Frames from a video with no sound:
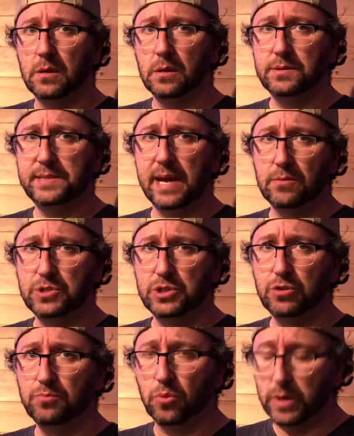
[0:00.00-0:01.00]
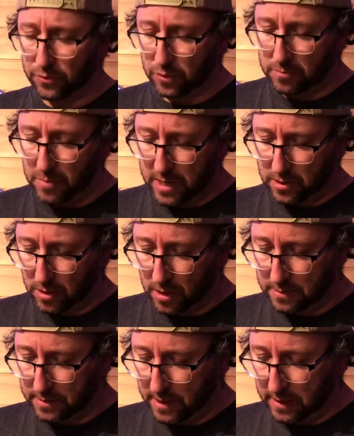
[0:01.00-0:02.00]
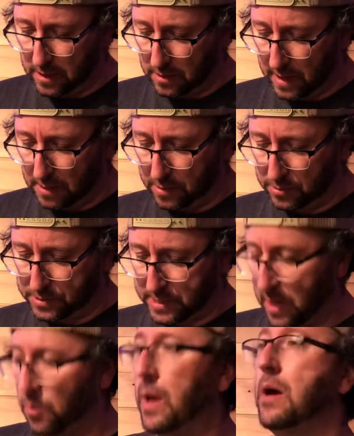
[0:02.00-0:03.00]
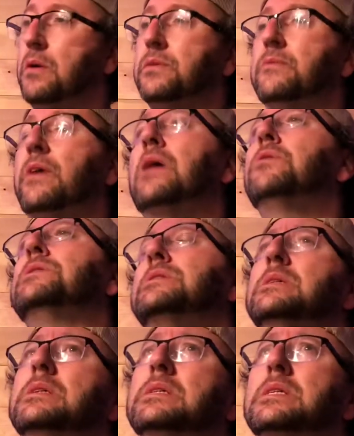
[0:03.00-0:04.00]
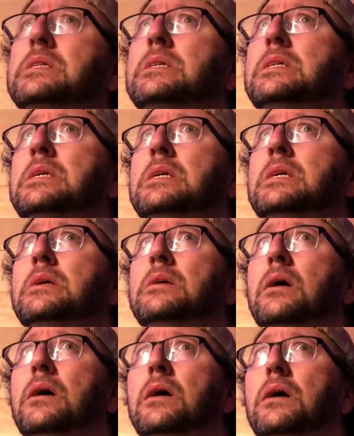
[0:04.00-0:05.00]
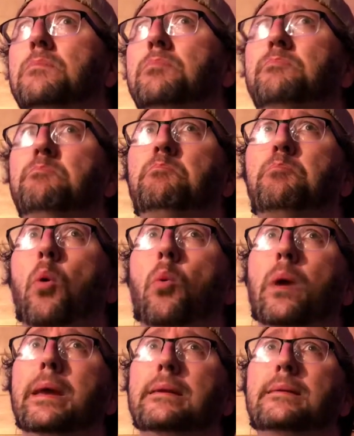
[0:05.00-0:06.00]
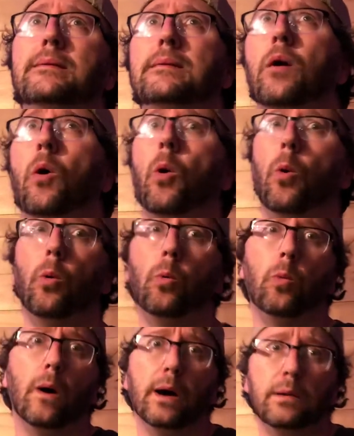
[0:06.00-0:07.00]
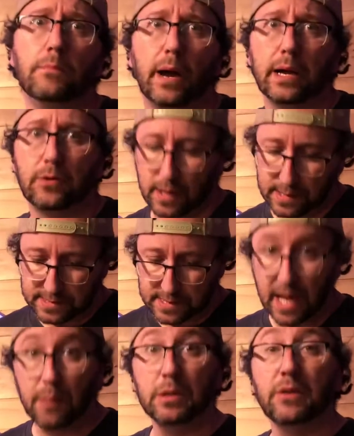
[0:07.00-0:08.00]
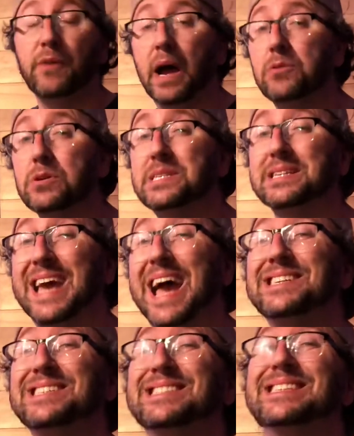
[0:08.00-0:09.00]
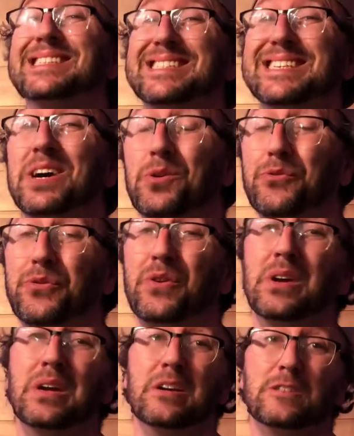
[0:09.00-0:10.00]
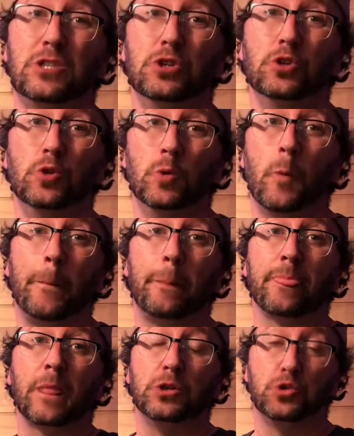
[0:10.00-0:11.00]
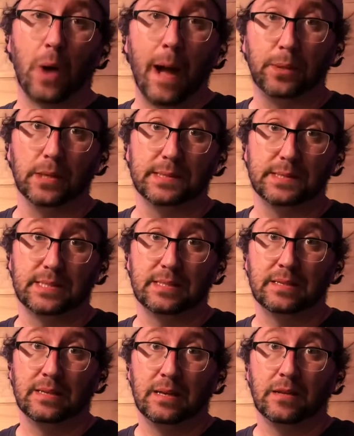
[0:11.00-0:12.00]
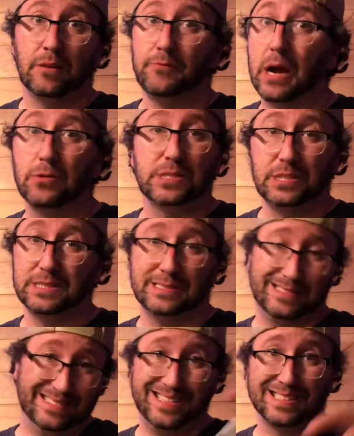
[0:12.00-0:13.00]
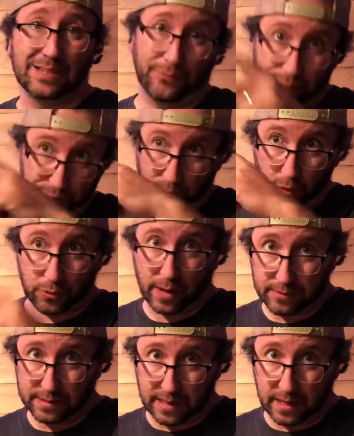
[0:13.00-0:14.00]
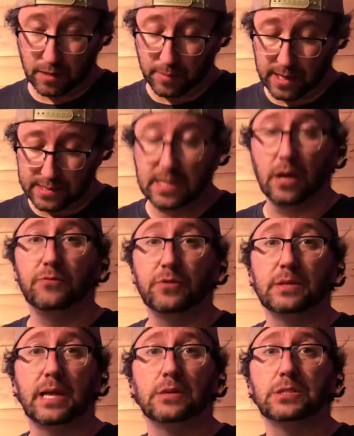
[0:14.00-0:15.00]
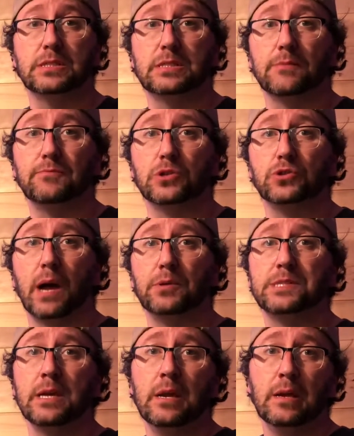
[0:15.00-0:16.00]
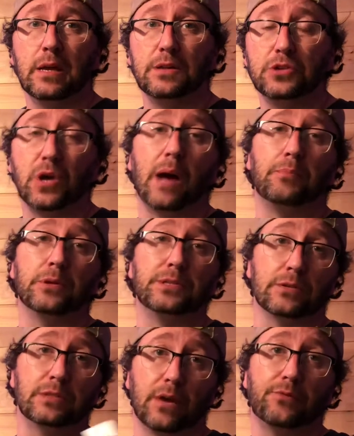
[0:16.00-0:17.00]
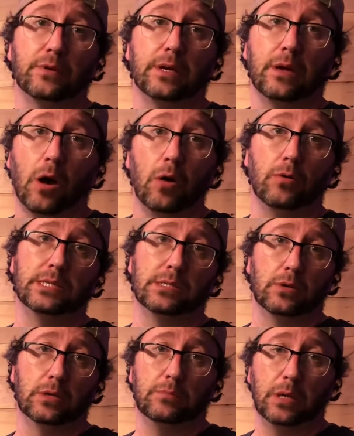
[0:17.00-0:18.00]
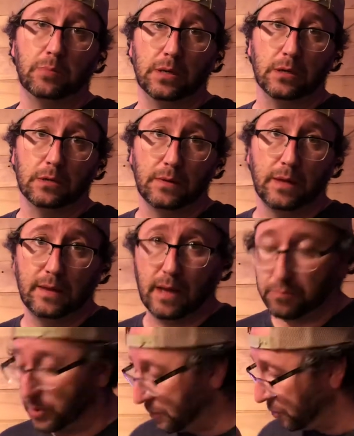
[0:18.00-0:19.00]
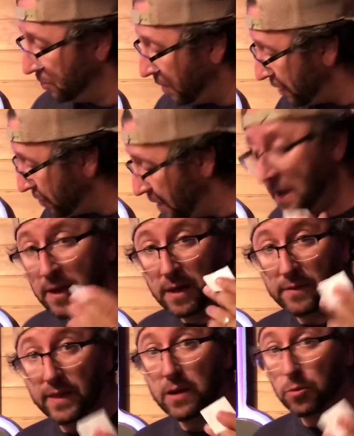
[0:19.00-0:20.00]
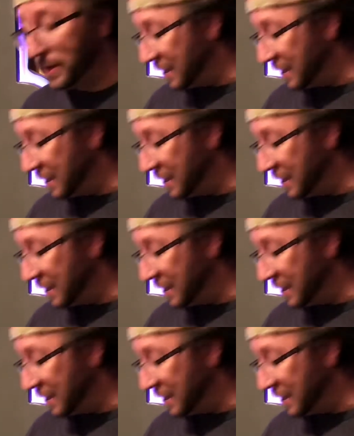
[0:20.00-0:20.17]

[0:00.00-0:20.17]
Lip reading: down to 0.3 micron. Now you hear a lot of people say, well, the virus is 0.01 microns. Yeah, but the virus attaches itself to droplets. The virus just doesn't float around in the air by itself. It attaches itself to droplets, and the droplets are definitely always going to be bigger than that 0.3 micron. They will get